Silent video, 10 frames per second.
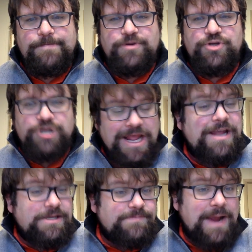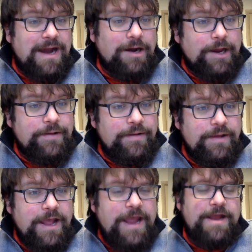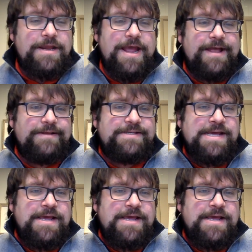She is barren, and yet